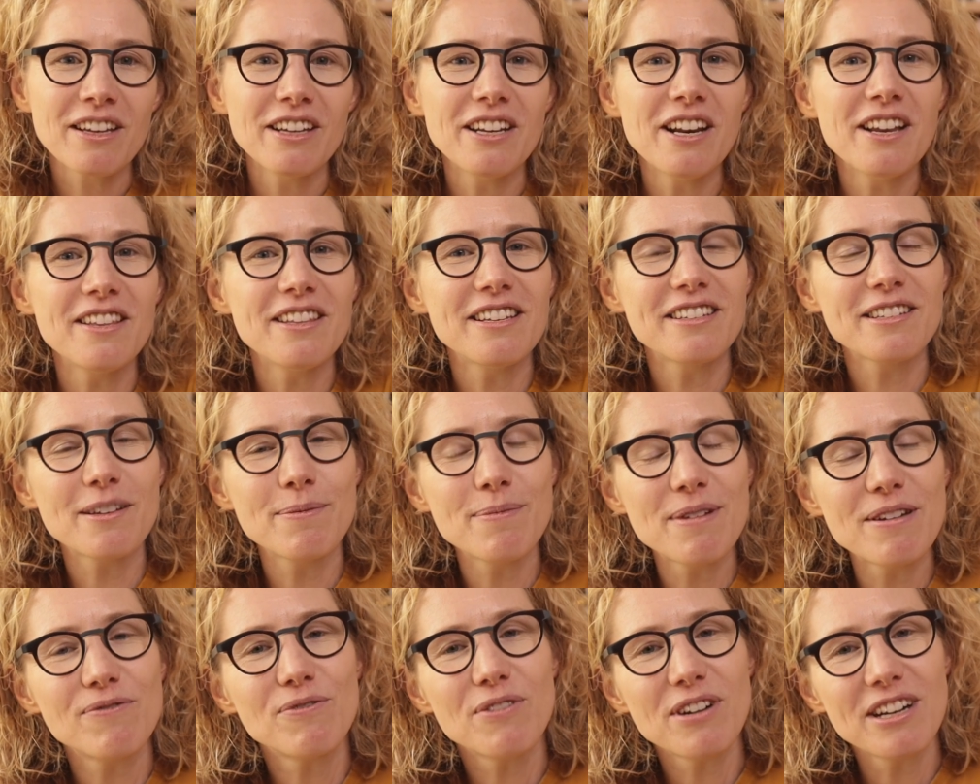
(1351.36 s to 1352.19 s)
This can
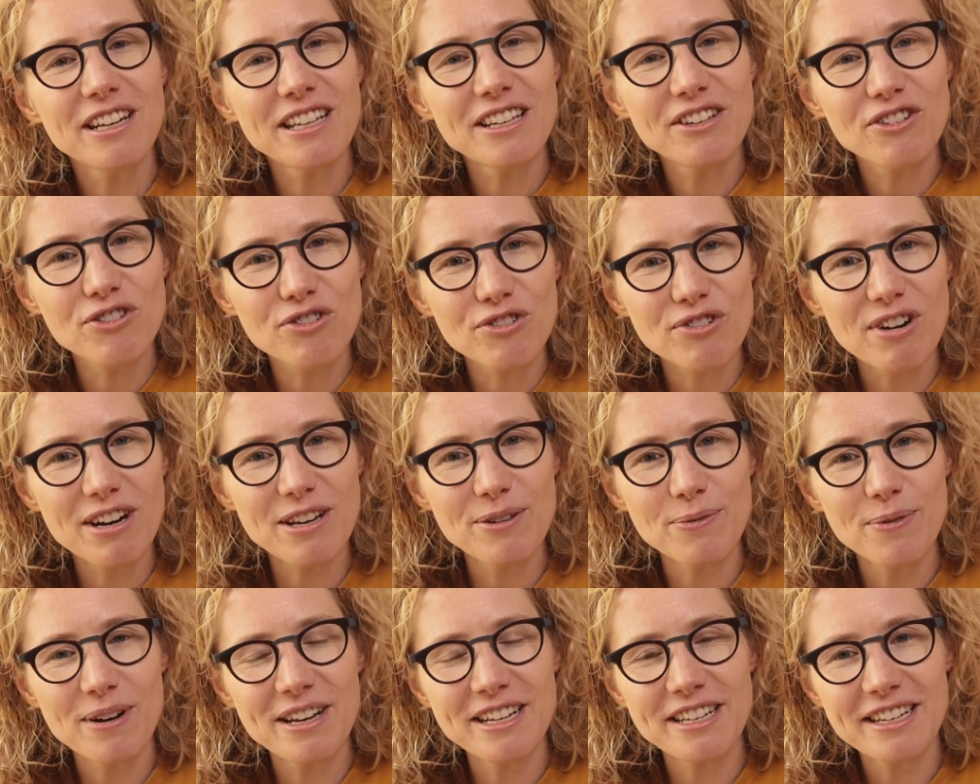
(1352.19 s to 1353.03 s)
be a really
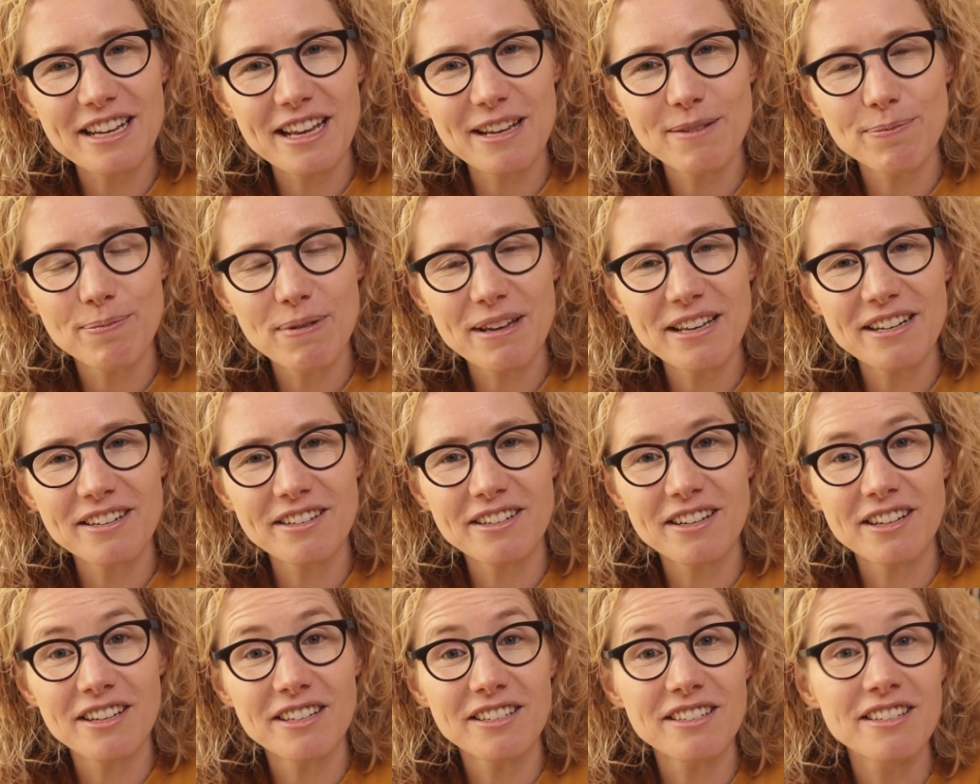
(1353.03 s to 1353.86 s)
great way to take
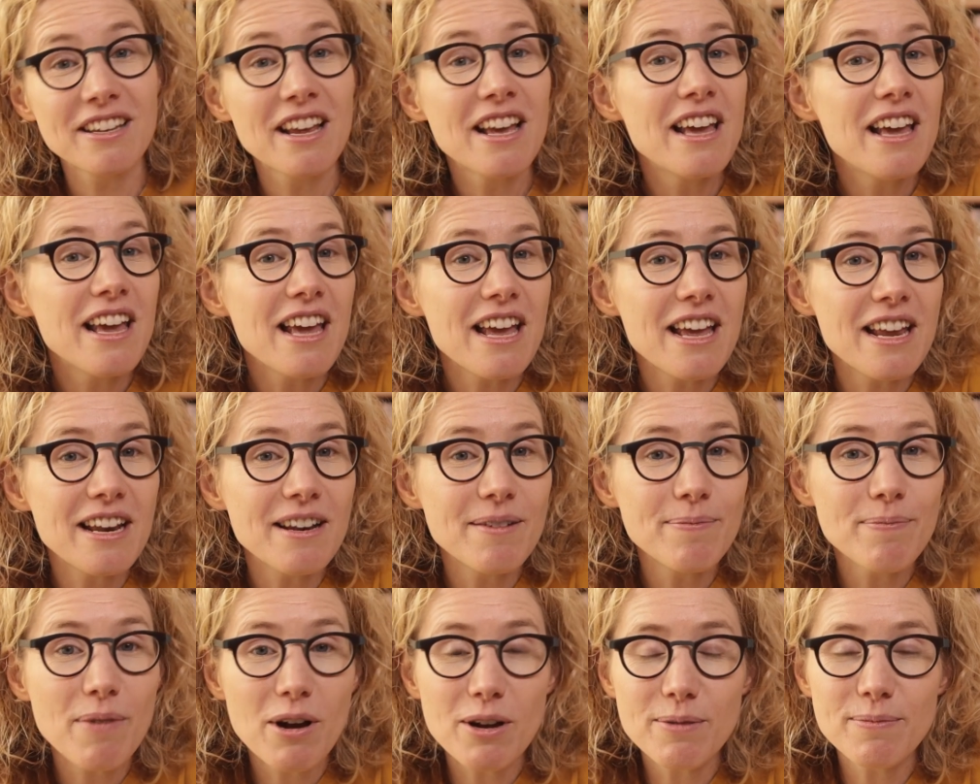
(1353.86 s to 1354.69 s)
pictures
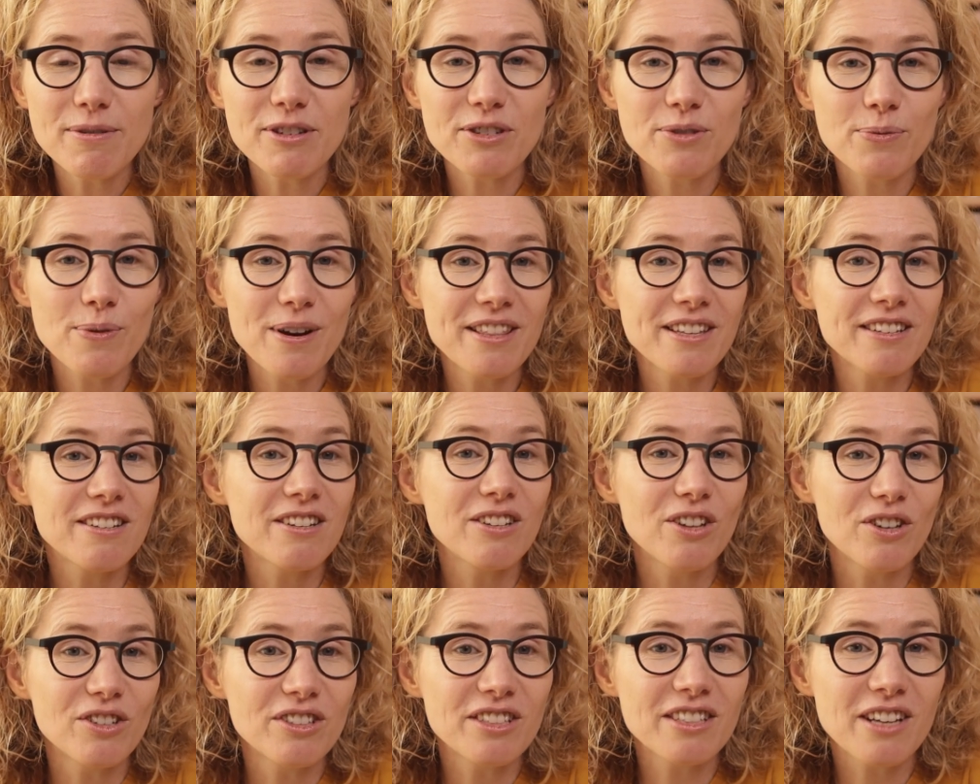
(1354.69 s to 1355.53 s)
in moments where there's
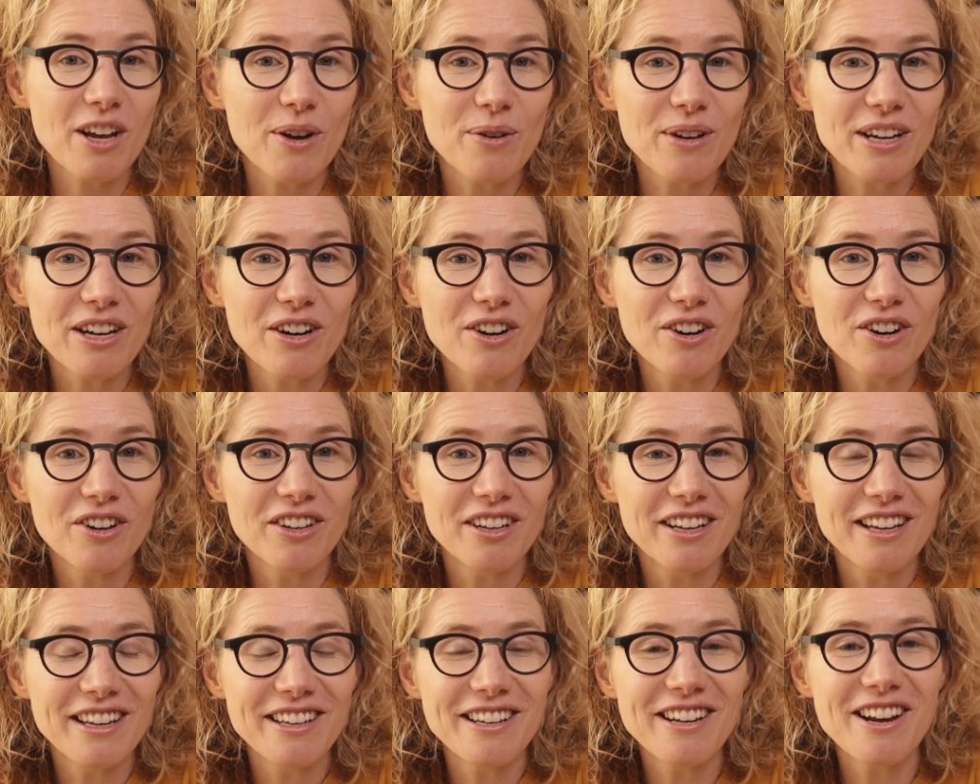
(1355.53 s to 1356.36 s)
lots going
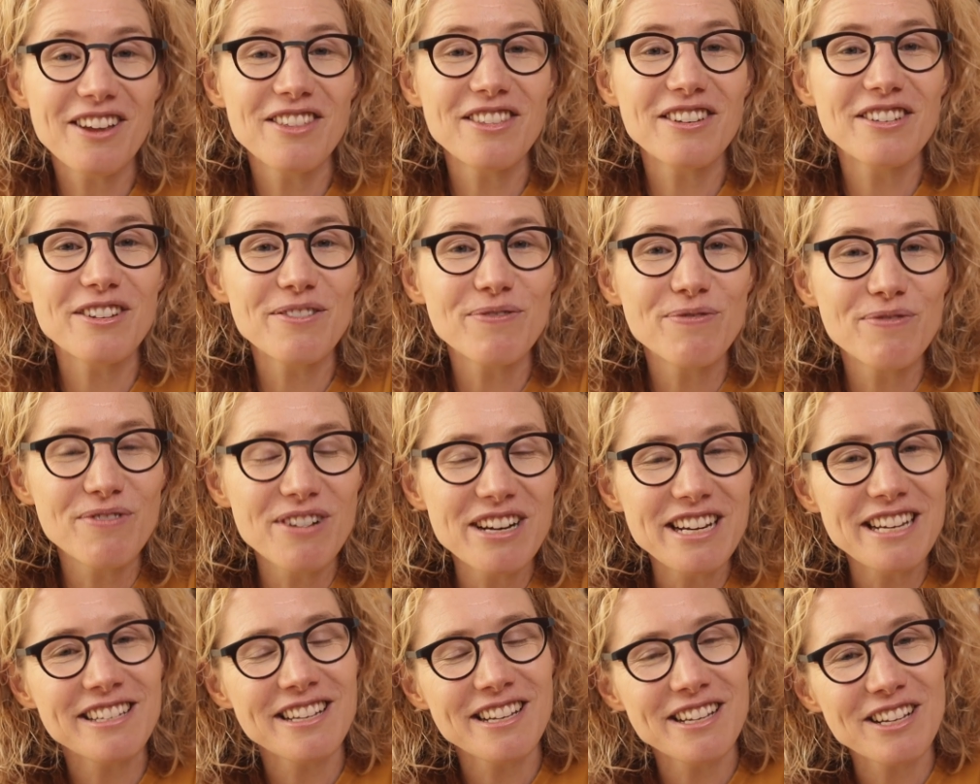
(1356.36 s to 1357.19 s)
on. There's a
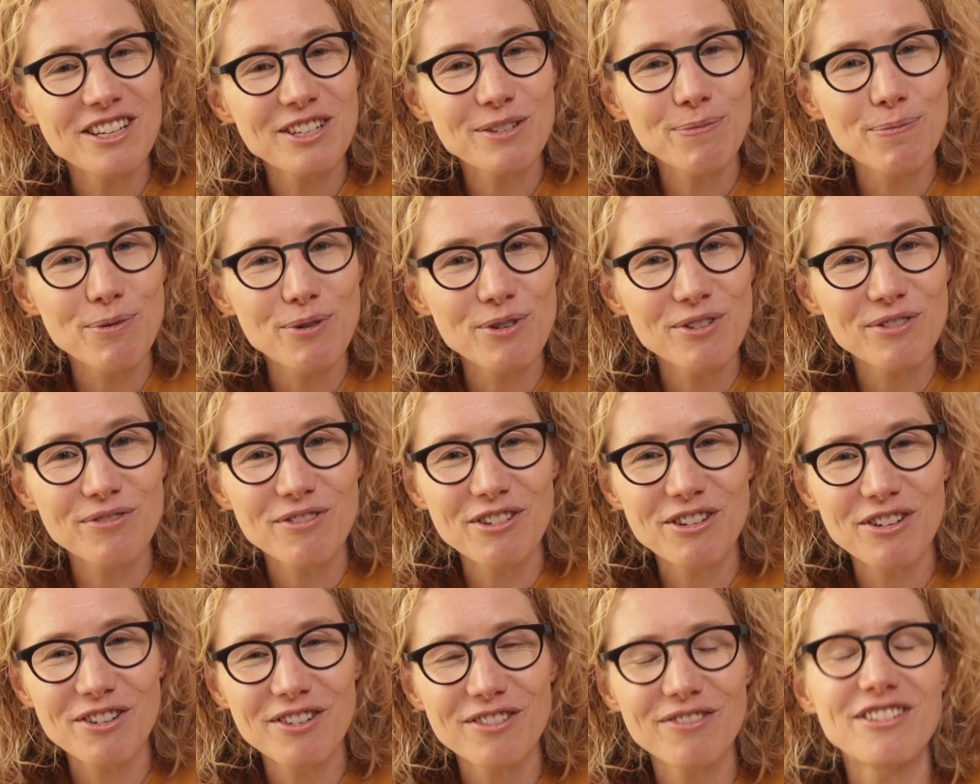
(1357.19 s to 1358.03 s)
reason that sports
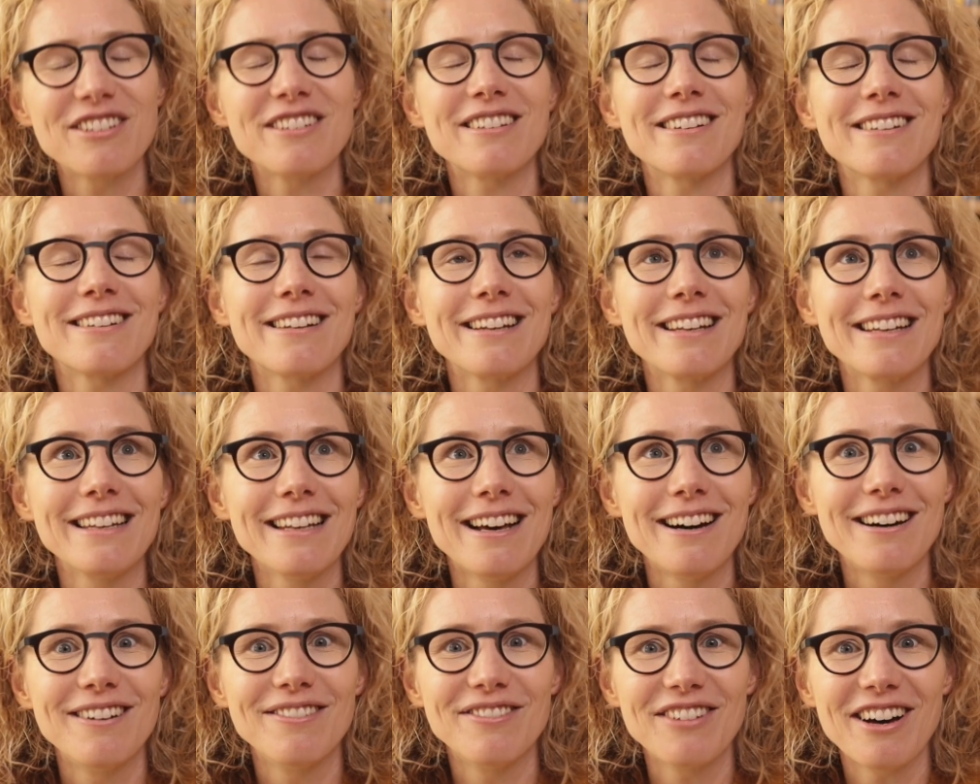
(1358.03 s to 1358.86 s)
photographers just
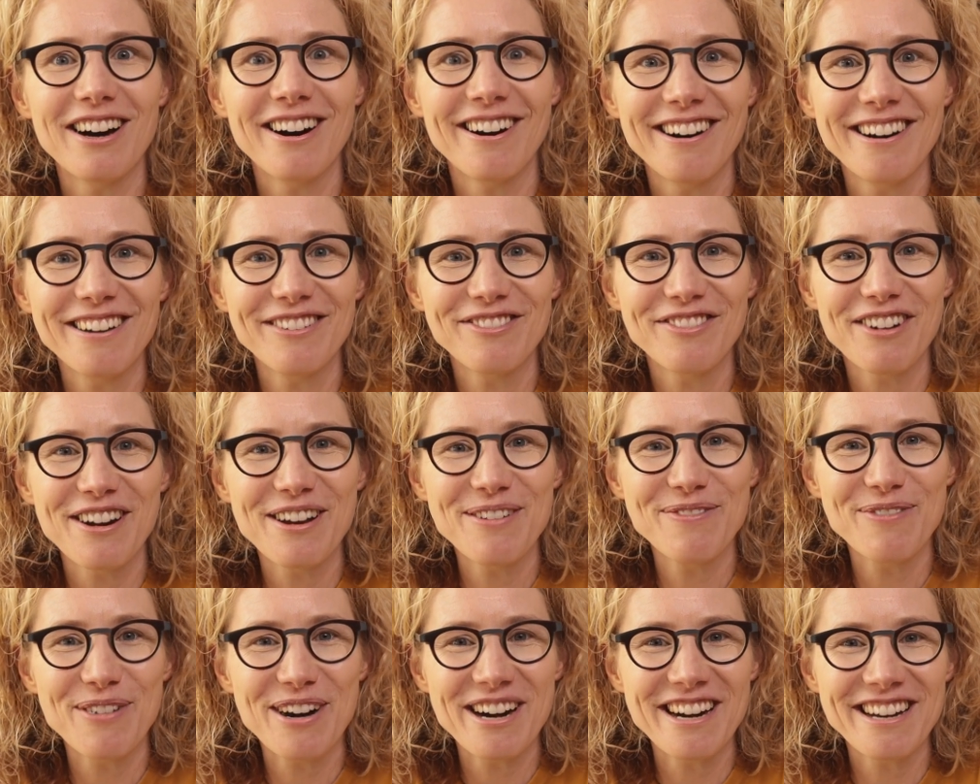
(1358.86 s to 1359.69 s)
love a high
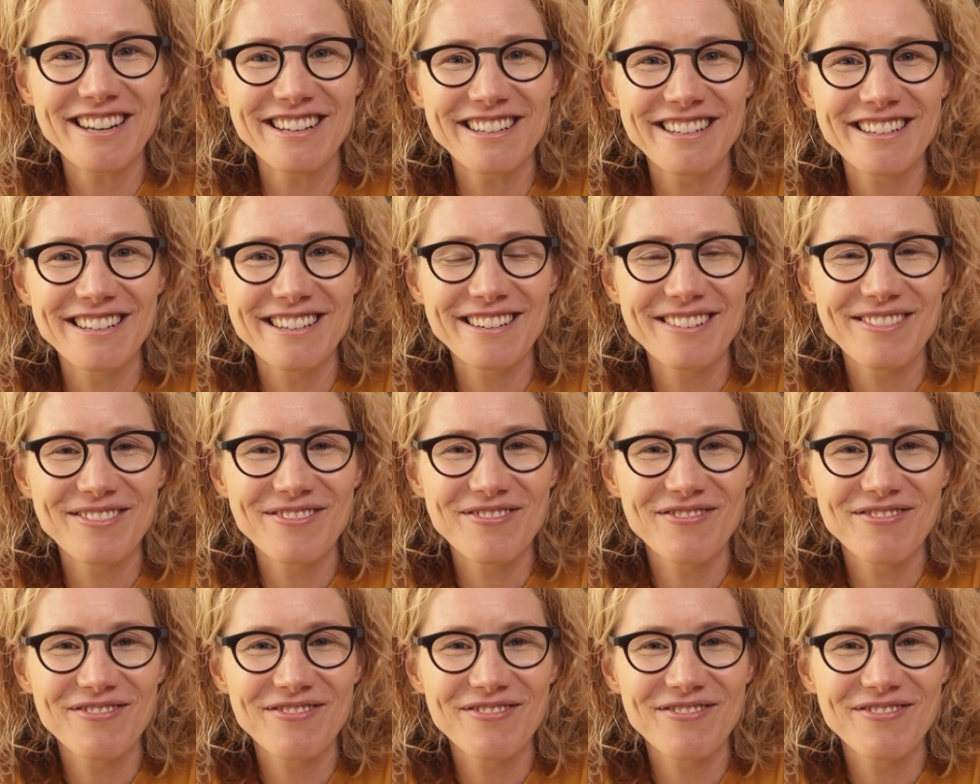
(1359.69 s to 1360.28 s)
frame rate.